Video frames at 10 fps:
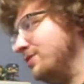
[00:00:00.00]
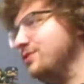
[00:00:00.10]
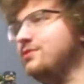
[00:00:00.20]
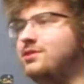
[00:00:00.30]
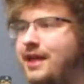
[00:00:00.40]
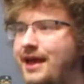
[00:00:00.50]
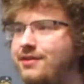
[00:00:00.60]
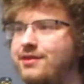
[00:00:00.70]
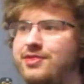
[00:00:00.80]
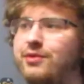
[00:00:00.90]
do
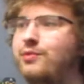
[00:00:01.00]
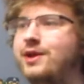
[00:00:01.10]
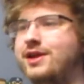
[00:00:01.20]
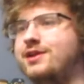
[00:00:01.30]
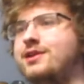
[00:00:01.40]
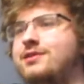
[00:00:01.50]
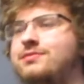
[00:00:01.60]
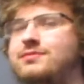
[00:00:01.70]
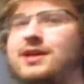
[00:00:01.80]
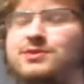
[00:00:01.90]
later in the week,
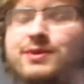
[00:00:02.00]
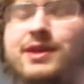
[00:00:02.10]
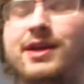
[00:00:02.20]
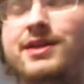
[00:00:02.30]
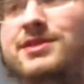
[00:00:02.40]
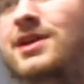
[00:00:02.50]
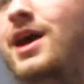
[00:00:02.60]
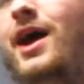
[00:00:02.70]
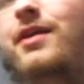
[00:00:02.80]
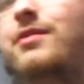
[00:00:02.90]
next week I guess,
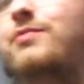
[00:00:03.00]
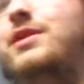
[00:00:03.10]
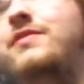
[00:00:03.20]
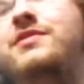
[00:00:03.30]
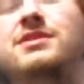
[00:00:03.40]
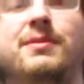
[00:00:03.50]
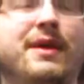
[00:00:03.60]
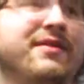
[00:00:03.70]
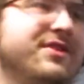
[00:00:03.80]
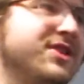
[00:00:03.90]
I don't know, next time I
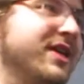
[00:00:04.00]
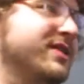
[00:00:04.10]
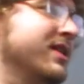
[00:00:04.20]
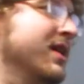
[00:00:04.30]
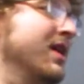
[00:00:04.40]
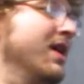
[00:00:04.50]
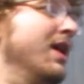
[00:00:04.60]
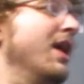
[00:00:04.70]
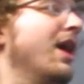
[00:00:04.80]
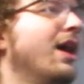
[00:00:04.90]
have the chance,
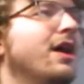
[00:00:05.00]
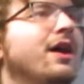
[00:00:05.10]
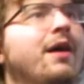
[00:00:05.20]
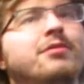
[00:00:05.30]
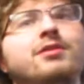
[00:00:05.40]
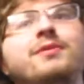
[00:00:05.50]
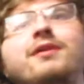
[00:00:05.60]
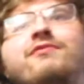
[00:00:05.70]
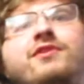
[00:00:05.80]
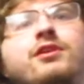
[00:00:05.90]
I'm going to make
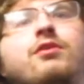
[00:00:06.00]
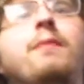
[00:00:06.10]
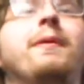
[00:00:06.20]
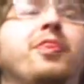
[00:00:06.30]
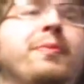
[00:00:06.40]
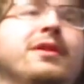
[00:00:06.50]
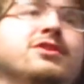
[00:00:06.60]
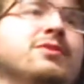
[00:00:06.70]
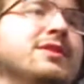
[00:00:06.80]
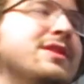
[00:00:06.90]
a video about the Bellator